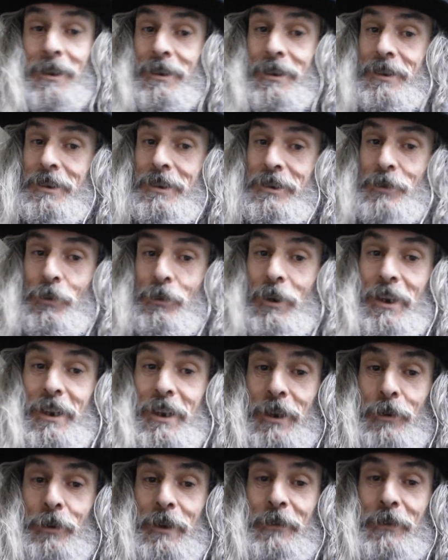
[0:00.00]
It's
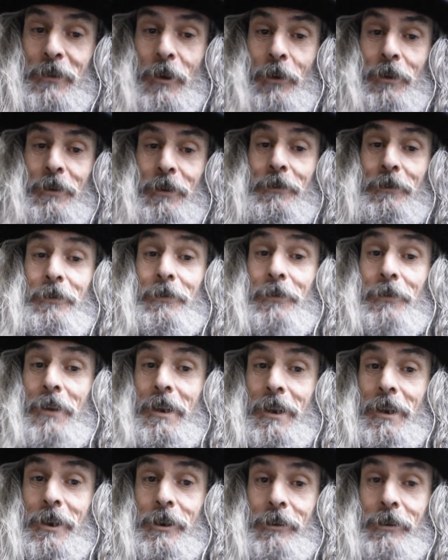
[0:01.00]
why we've gone for
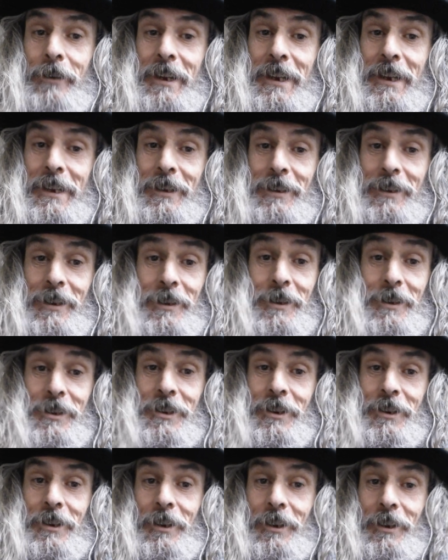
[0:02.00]
a green
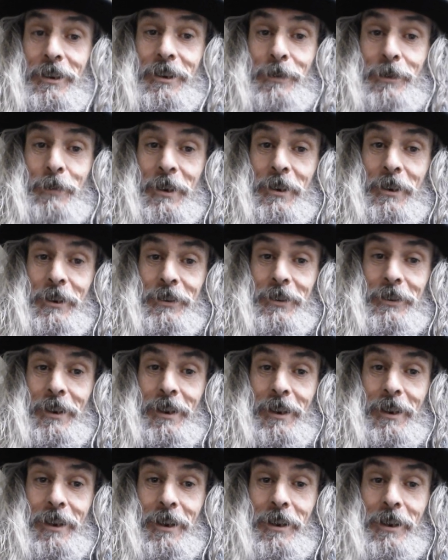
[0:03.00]
shirt, because
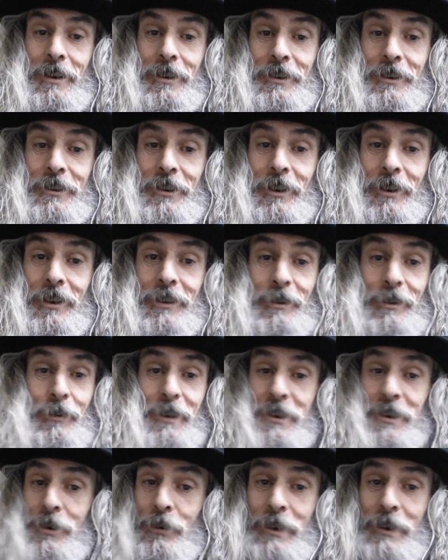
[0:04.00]
heart chakra,
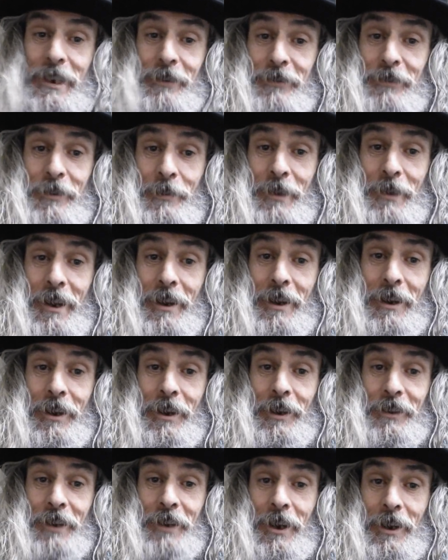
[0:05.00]
we're talking from the
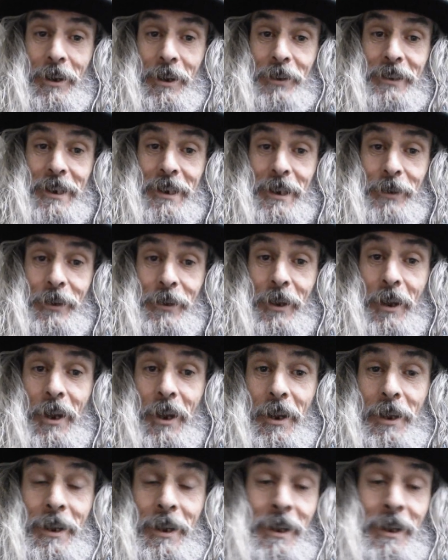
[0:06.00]
heart ether,